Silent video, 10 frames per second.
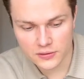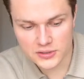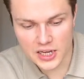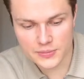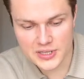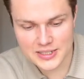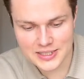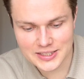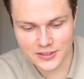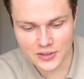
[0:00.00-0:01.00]

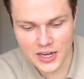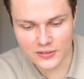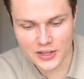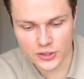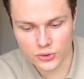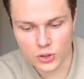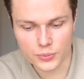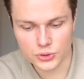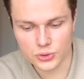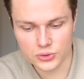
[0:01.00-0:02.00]
time-sensitive high-value
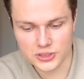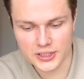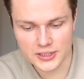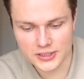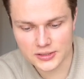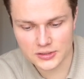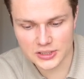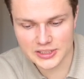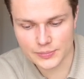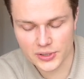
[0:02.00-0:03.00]
opportunities
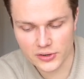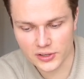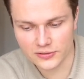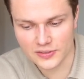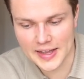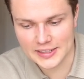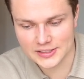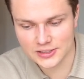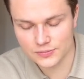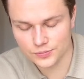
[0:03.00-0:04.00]
disappearing
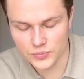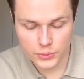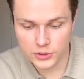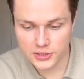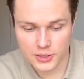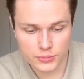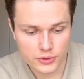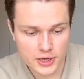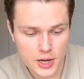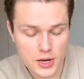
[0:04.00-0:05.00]
fast. Point number
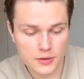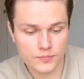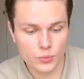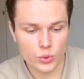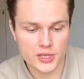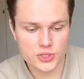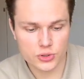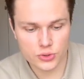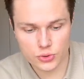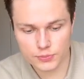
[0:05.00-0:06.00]
9, ways to
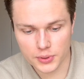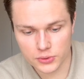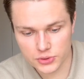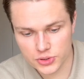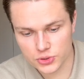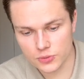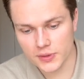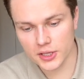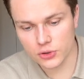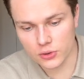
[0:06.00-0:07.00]
use bonuses to
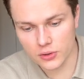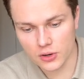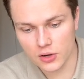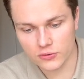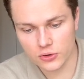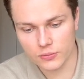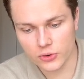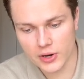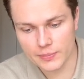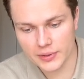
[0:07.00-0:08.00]
make your offer
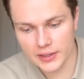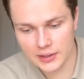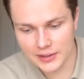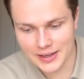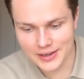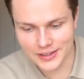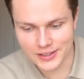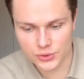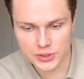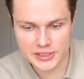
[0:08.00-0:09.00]
more appealing and
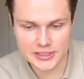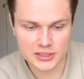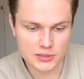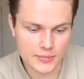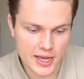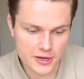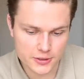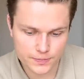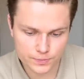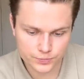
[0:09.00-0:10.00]
increasing demand.
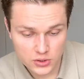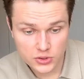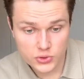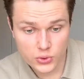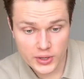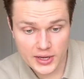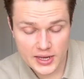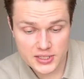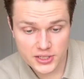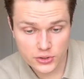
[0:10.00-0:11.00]
So
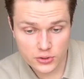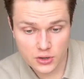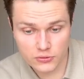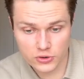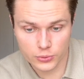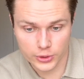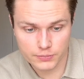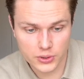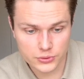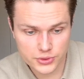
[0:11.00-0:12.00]
enhancing your offer with
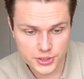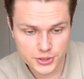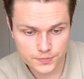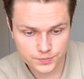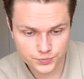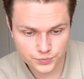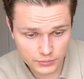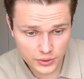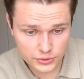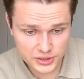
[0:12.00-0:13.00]
bonuses.
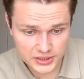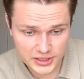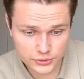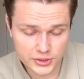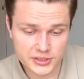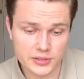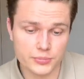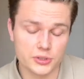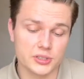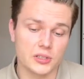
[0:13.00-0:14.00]
Bonuses increase the
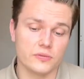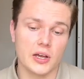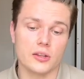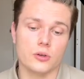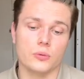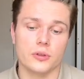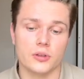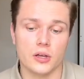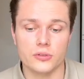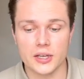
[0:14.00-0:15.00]
perceived value
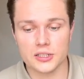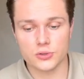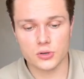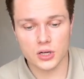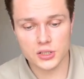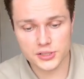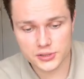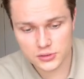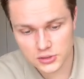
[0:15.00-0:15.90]
without extra cost.